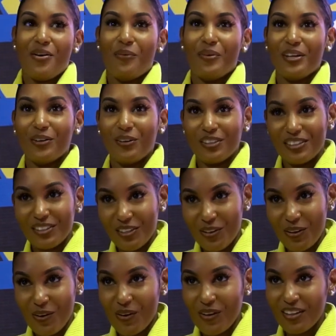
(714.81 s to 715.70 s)
we got the
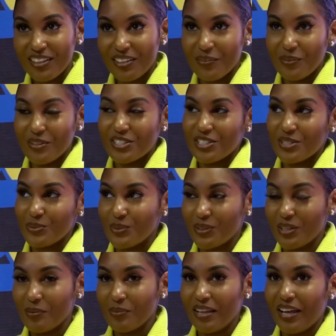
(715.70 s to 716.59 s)
call and we just
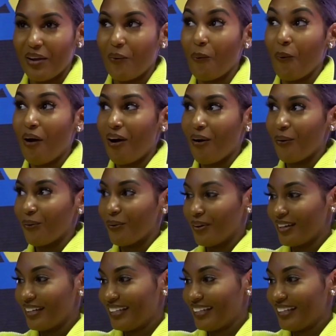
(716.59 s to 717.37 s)
woke up like, wow,